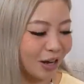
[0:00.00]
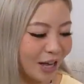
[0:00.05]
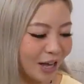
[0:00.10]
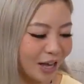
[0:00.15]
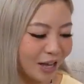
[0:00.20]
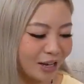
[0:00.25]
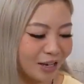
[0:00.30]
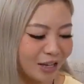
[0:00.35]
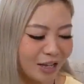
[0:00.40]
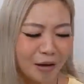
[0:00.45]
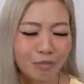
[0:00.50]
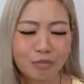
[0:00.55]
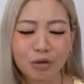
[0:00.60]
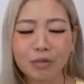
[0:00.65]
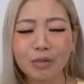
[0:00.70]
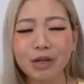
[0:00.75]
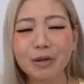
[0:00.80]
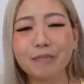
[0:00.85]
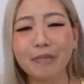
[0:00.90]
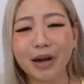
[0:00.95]
And yeah, I'm
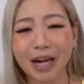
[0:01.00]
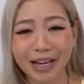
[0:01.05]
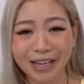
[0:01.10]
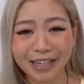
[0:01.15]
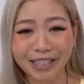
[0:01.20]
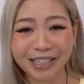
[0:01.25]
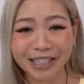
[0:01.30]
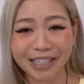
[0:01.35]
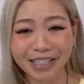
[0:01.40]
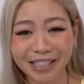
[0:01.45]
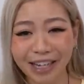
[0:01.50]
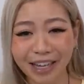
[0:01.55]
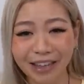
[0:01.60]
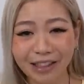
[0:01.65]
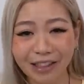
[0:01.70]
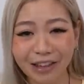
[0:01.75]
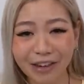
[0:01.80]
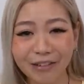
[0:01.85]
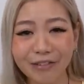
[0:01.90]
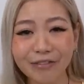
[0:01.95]
probably biased because I
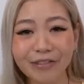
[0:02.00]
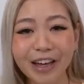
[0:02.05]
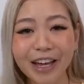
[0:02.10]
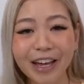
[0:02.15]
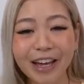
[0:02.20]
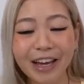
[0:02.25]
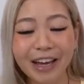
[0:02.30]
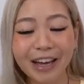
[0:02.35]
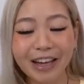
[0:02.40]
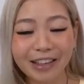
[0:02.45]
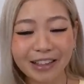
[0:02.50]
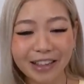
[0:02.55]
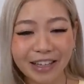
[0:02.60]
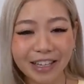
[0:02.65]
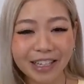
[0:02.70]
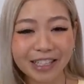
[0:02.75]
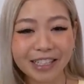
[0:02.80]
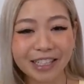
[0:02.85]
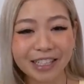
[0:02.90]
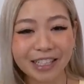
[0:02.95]
love
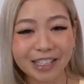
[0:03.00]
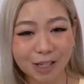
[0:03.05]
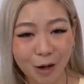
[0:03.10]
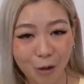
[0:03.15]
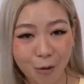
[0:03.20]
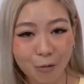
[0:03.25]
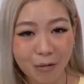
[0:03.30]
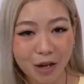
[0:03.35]
Alix so